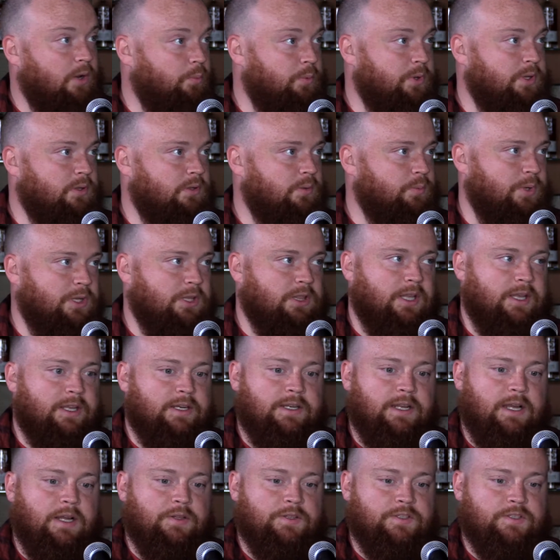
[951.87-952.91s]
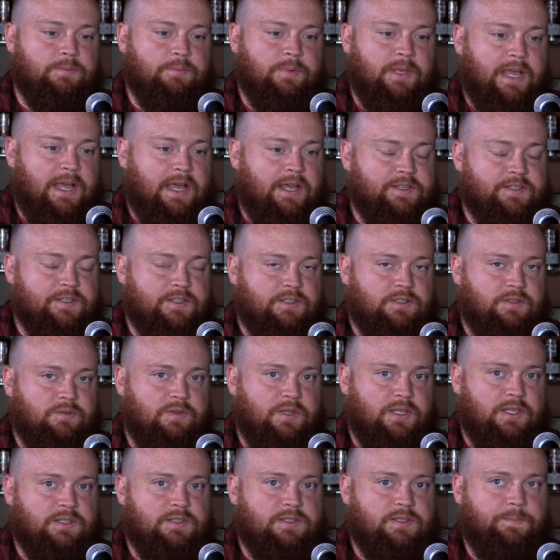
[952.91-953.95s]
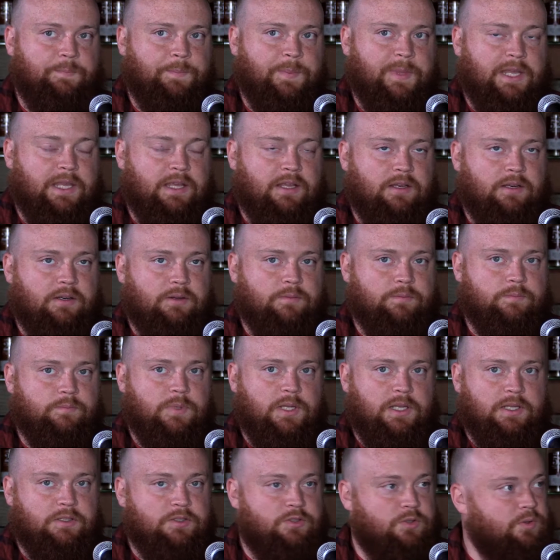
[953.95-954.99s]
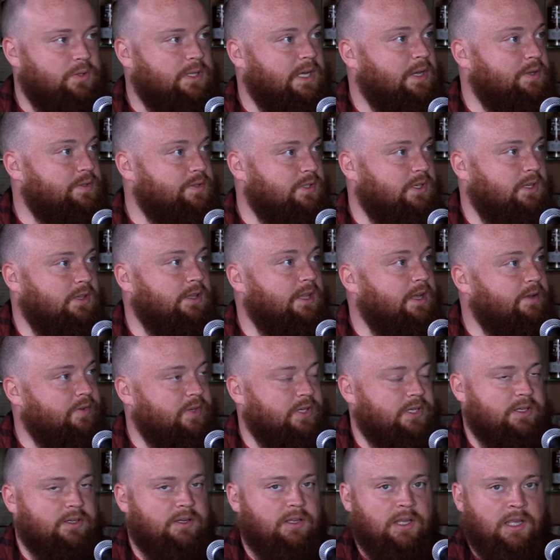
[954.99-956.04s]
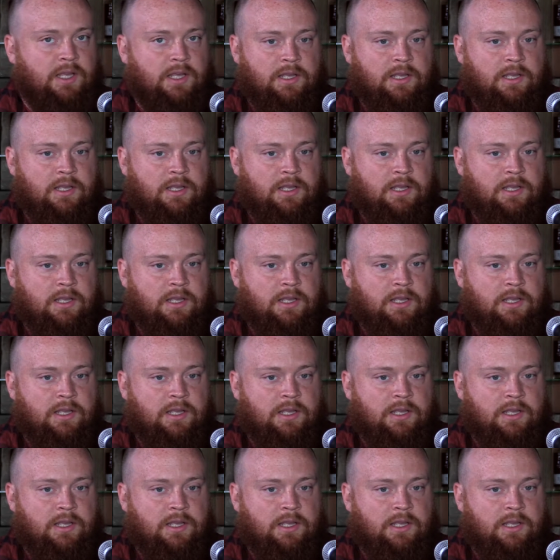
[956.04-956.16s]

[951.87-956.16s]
We laid down some casks of this in 2011,